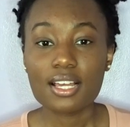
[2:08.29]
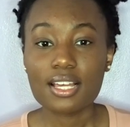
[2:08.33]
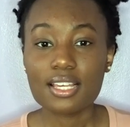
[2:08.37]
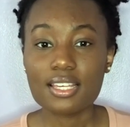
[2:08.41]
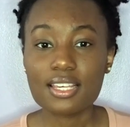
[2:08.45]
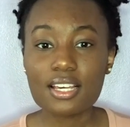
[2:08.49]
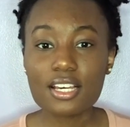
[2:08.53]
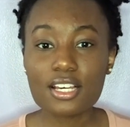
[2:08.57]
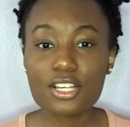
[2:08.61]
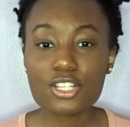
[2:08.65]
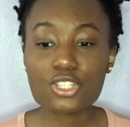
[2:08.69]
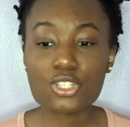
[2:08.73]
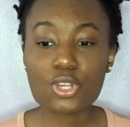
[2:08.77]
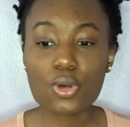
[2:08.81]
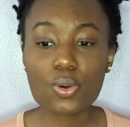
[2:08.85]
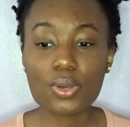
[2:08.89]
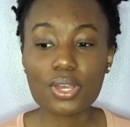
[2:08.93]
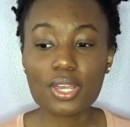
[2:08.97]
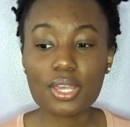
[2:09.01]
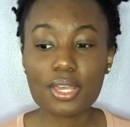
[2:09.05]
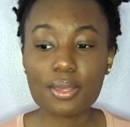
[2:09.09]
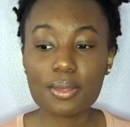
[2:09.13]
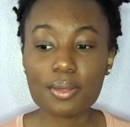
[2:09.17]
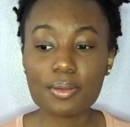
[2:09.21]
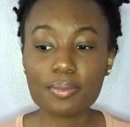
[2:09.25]
Yeah, so
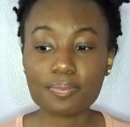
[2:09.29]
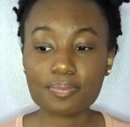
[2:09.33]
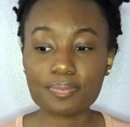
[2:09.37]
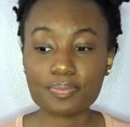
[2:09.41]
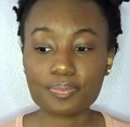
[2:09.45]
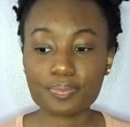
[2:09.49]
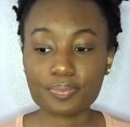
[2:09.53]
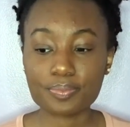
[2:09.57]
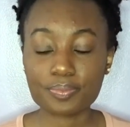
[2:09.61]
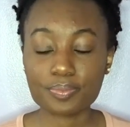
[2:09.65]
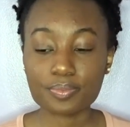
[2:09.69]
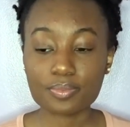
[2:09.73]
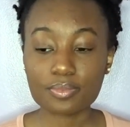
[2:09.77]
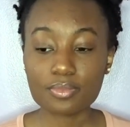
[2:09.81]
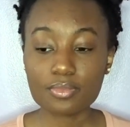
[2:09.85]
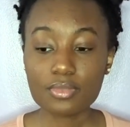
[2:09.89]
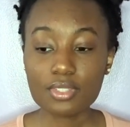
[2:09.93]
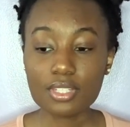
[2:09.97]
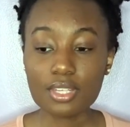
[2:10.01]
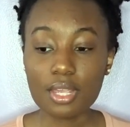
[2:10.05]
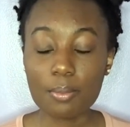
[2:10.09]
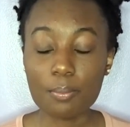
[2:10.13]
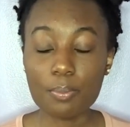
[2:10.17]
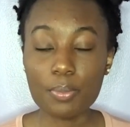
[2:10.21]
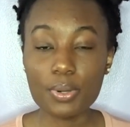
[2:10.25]
he
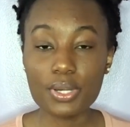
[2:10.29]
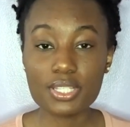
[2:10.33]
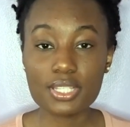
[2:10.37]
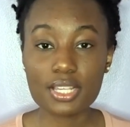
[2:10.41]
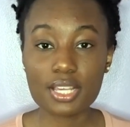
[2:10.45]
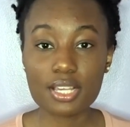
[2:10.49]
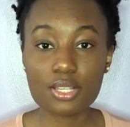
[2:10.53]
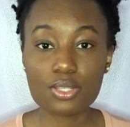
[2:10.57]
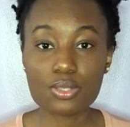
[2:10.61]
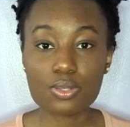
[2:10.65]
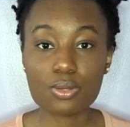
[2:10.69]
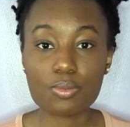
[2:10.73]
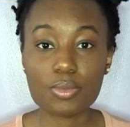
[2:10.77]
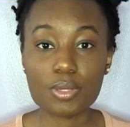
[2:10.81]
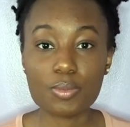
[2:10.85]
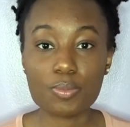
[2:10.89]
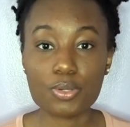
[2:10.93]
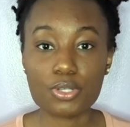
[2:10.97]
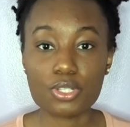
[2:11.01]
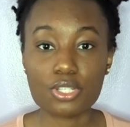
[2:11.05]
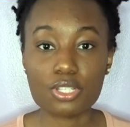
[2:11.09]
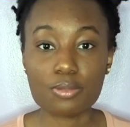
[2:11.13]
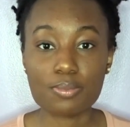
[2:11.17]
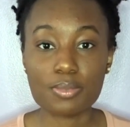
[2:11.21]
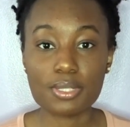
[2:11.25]
puts hands on me,
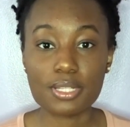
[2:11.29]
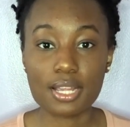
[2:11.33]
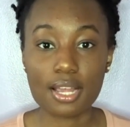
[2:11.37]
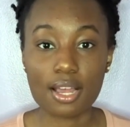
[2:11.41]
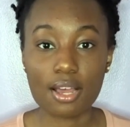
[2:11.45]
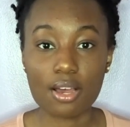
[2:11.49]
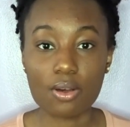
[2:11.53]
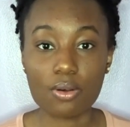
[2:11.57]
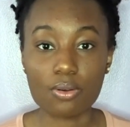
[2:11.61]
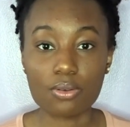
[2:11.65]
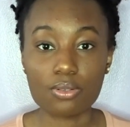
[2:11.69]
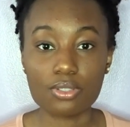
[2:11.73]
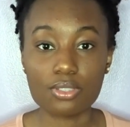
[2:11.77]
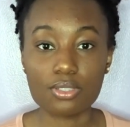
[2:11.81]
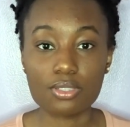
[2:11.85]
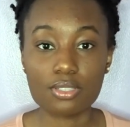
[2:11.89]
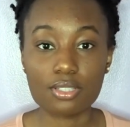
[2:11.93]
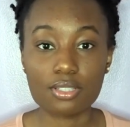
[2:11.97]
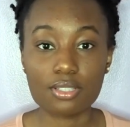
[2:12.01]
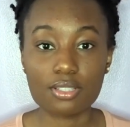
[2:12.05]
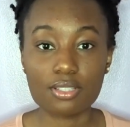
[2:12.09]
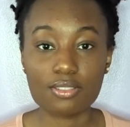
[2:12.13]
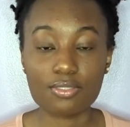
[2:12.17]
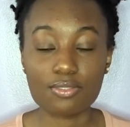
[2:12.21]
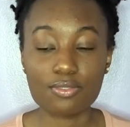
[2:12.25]
pushes me down to
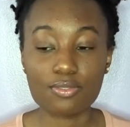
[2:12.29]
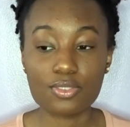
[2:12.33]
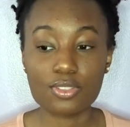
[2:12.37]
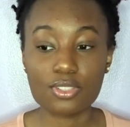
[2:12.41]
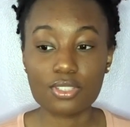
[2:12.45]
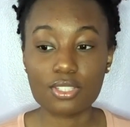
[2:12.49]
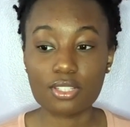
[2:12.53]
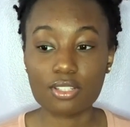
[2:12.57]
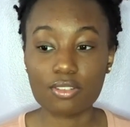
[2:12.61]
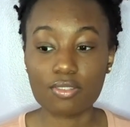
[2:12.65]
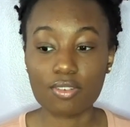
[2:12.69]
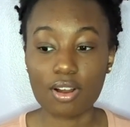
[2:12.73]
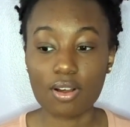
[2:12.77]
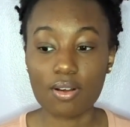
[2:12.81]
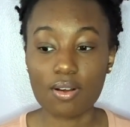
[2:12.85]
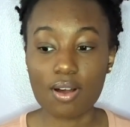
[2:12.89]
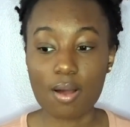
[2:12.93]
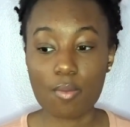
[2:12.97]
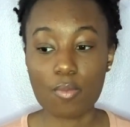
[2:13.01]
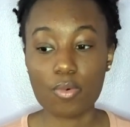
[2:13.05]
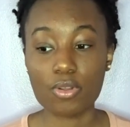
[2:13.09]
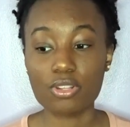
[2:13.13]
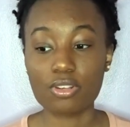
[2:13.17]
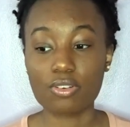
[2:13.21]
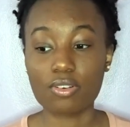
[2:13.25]
the ground.
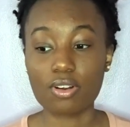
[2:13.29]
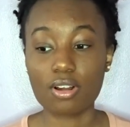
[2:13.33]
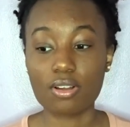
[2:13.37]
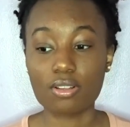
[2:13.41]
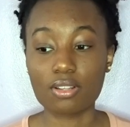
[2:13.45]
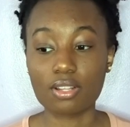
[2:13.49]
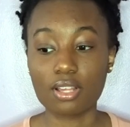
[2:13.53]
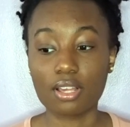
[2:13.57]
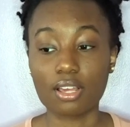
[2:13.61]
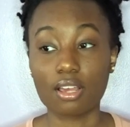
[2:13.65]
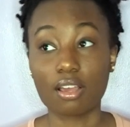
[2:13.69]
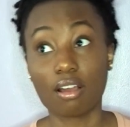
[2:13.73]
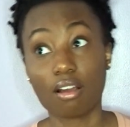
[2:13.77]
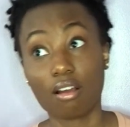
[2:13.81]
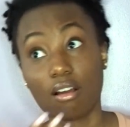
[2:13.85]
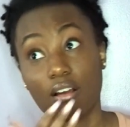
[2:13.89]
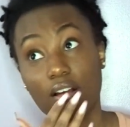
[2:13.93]
I'm on the ground like,